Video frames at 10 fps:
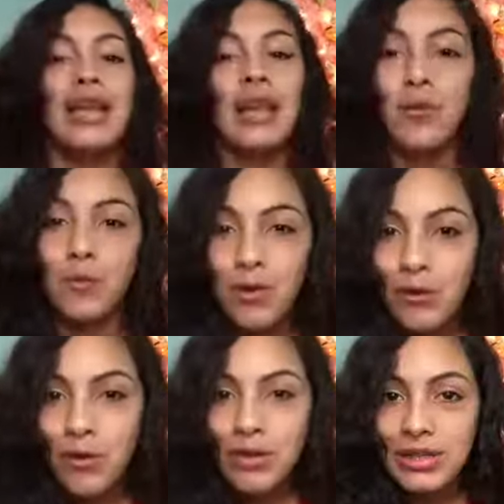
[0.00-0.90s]
had a
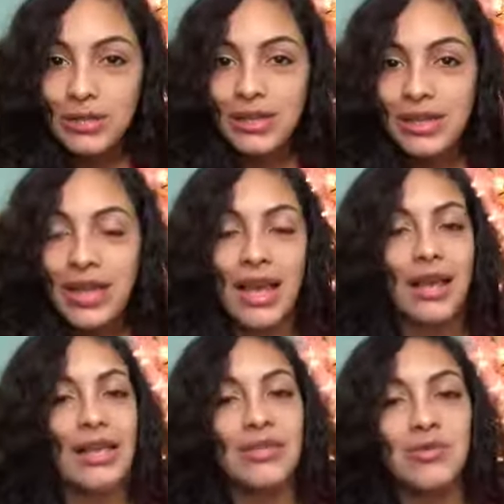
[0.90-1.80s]
wonderful Christmas
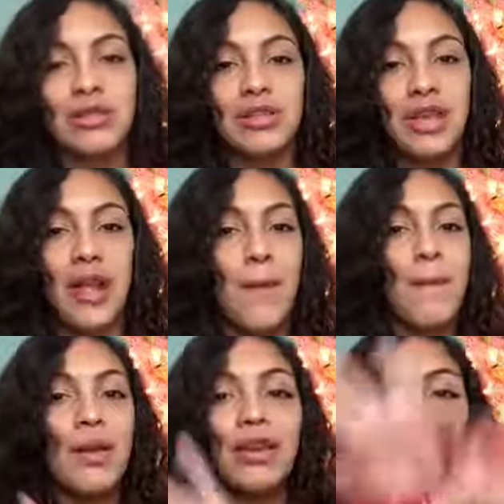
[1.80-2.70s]
and I just want to say
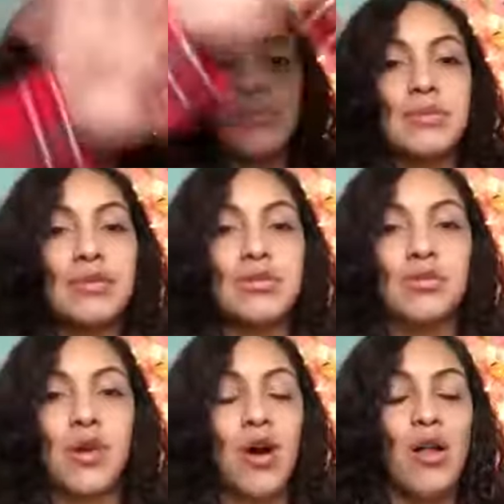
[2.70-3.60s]
Merry Christmas
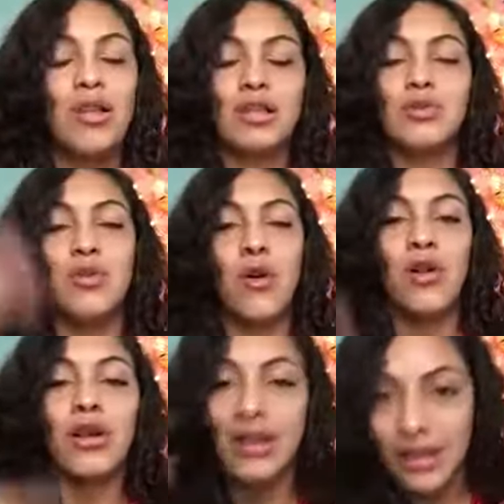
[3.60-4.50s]
to all and to
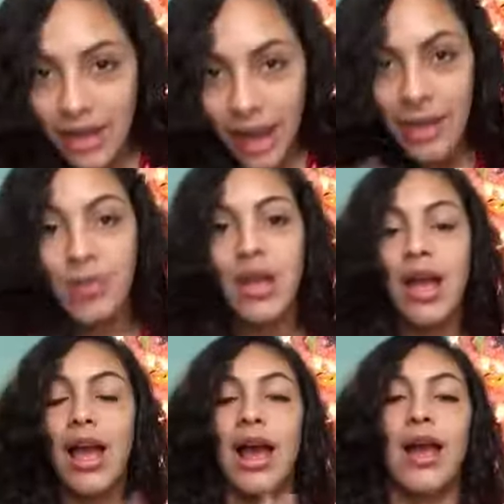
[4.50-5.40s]
all a good night.
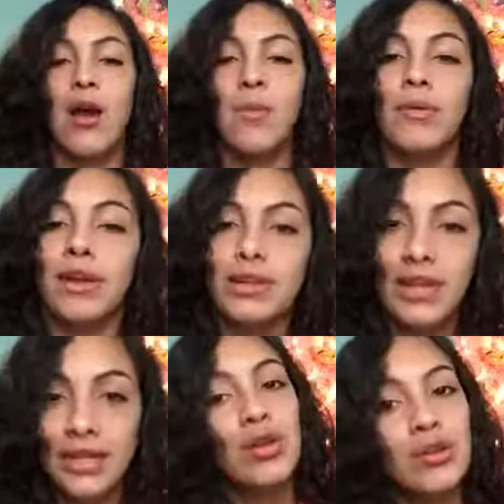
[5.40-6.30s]
I hope you guys
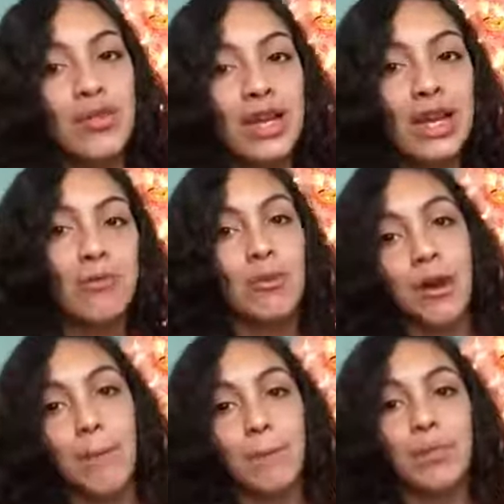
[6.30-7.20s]
liked the video.
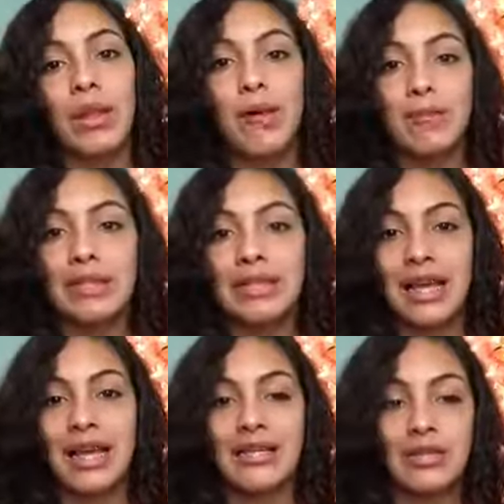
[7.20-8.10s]
Um, please
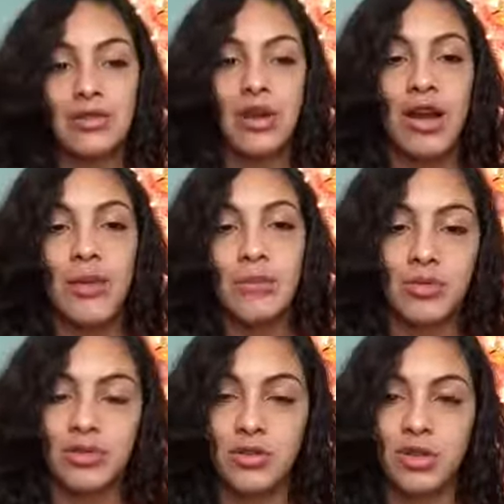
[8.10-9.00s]
like and subscribe
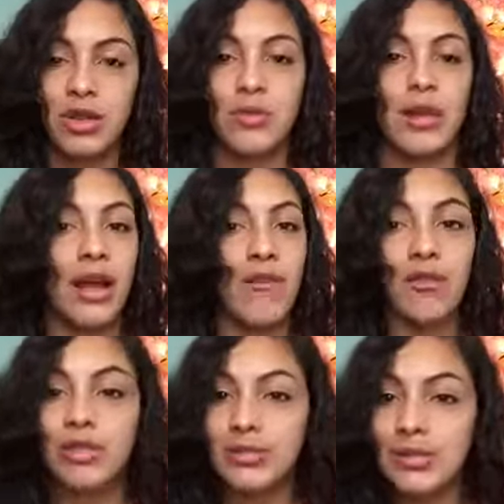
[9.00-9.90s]
and show you guys what I got for
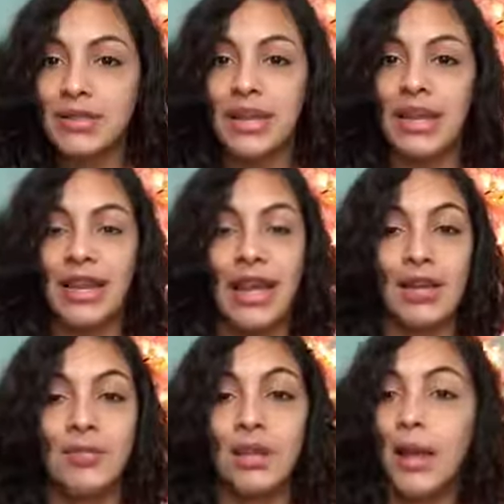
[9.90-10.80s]
Christmas and yeah,
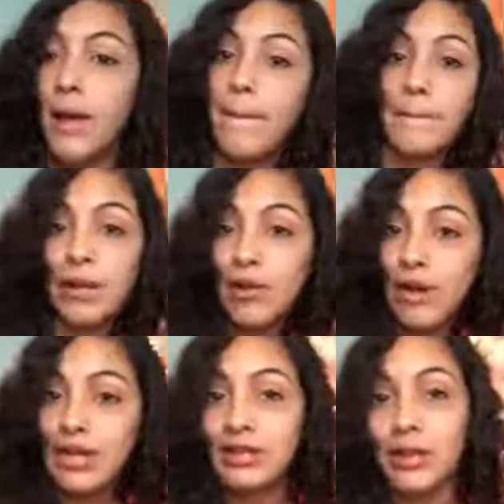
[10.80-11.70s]
Merry
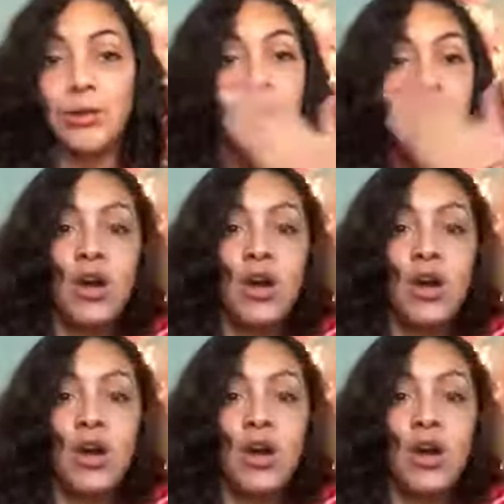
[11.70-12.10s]
Chrysler.